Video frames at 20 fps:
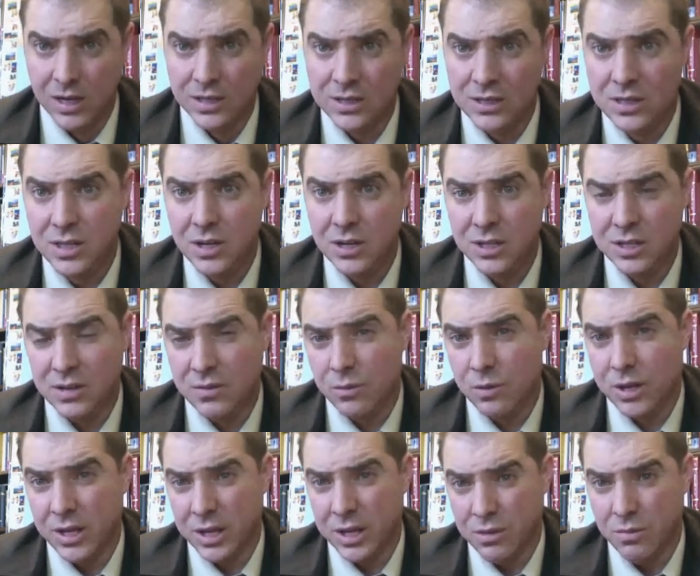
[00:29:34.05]
a series of
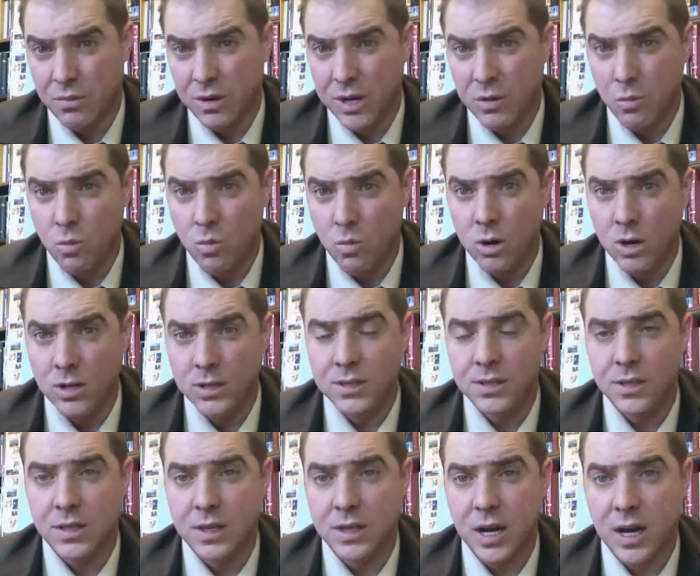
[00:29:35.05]
really 3 wars,